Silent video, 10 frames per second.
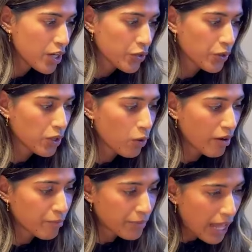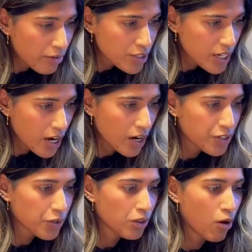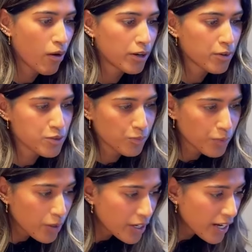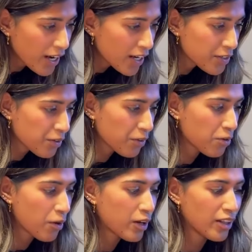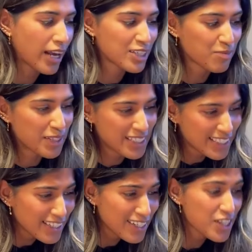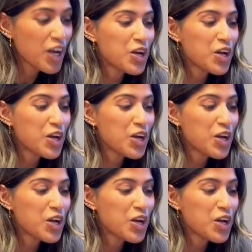you're low on Blautia, you're low on Roseburia, you're low on Lactobacillus,